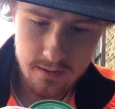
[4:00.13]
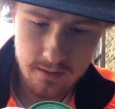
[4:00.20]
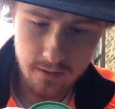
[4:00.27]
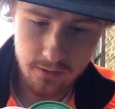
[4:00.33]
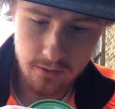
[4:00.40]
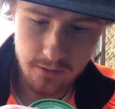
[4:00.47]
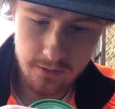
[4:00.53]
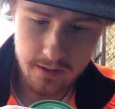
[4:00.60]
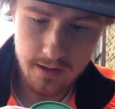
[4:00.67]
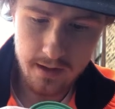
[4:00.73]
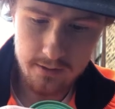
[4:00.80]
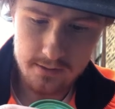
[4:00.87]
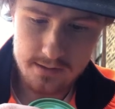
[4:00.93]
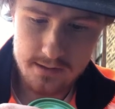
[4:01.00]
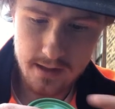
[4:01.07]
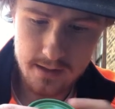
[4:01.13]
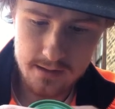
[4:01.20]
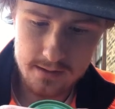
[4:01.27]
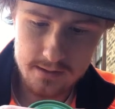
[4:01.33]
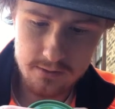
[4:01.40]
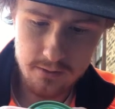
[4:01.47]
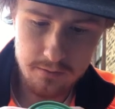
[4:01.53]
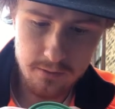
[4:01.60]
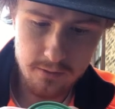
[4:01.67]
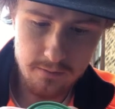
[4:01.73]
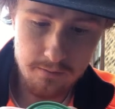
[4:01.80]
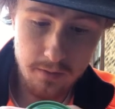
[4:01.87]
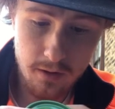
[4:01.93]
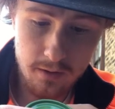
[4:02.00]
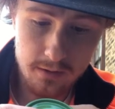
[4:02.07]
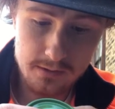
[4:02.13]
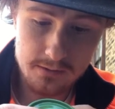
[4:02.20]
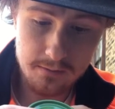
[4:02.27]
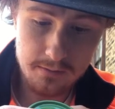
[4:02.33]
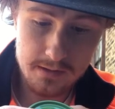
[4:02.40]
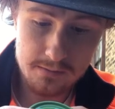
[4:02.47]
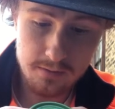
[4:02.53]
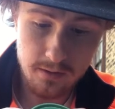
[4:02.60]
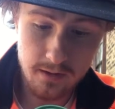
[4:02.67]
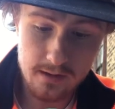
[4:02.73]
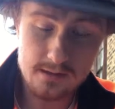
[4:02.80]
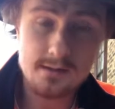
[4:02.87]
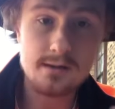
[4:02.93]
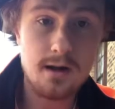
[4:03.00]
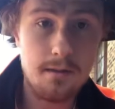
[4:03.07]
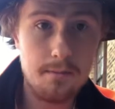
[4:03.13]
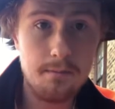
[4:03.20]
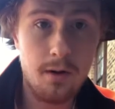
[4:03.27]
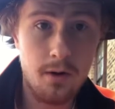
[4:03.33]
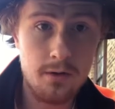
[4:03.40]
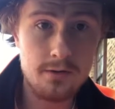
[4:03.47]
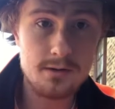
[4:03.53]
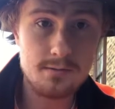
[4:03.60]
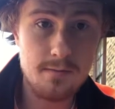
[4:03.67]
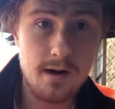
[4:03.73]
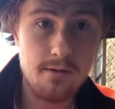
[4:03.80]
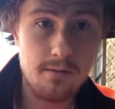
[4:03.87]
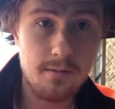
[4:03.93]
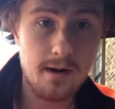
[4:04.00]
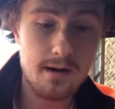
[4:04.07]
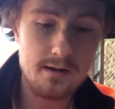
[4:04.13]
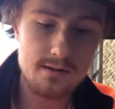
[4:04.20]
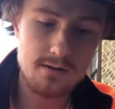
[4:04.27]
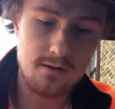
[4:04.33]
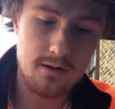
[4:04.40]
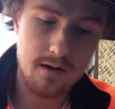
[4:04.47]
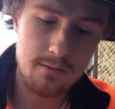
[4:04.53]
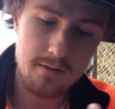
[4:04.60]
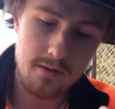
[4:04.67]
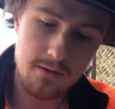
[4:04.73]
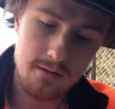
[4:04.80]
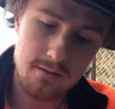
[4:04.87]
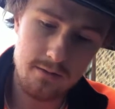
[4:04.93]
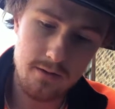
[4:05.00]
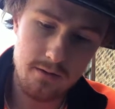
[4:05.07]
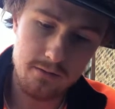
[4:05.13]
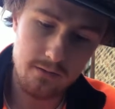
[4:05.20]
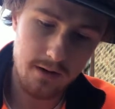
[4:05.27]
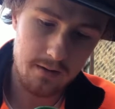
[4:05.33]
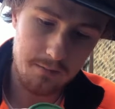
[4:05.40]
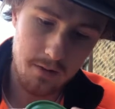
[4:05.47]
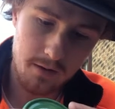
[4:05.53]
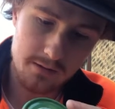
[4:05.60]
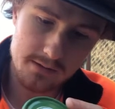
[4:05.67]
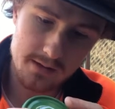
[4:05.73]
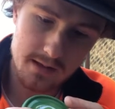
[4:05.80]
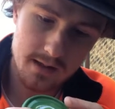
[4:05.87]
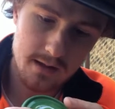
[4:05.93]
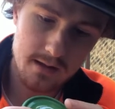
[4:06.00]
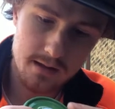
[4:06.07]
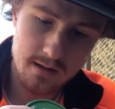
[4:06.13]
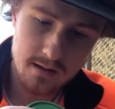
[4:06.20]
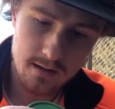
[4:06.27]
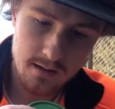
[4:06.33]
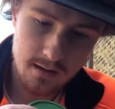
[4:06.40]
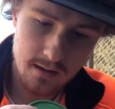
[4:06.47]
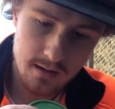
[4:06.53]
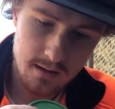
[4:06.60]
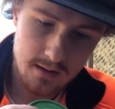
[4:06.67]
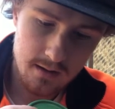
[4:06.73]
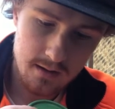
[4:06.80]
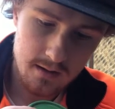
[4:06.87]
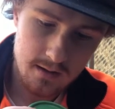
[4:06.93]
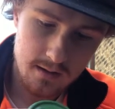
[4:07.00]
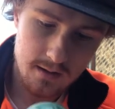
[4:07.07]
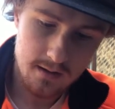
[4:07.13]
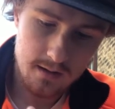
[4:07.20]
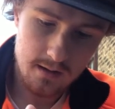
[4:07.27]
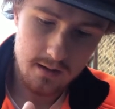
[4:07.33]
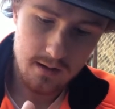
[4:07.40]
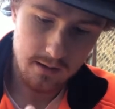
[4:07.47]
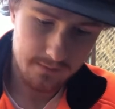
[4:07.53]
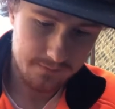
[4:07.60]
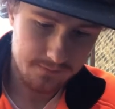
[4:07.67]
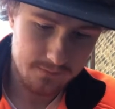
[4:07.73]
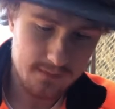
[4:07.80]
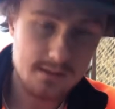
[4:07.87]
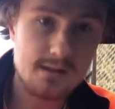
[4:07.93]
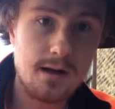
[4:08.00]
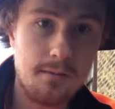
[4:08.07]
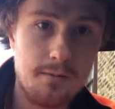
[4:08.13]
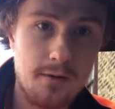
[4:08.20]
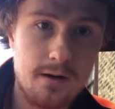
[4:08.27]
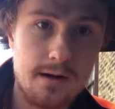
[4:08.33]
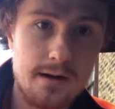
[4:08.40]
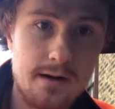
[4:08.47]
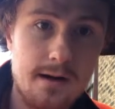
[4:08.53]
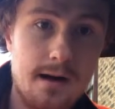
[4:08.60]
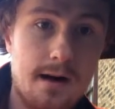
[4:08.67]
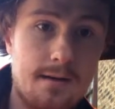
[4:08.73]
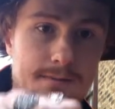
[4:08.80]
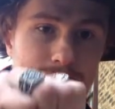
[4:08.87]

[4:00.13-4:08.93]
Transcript: Although care is taken to remove bones from this product, some bones may remain. It's alright, we're not afraid of bones here. Yeah, let's jump right in now.